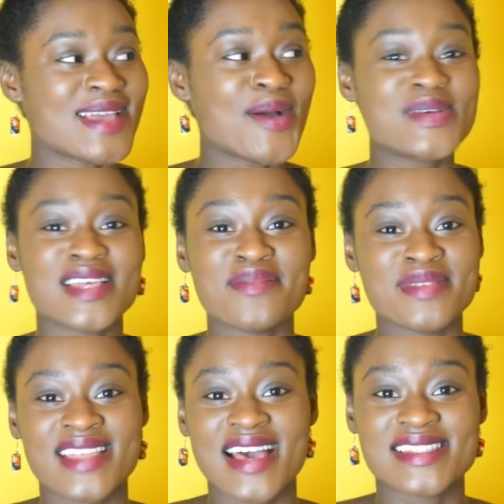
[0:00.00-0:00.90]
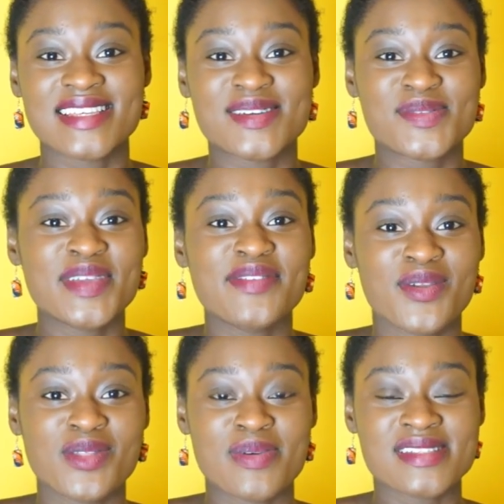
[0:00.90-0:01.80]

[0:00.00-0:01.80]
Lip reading: I always have Medase, even though the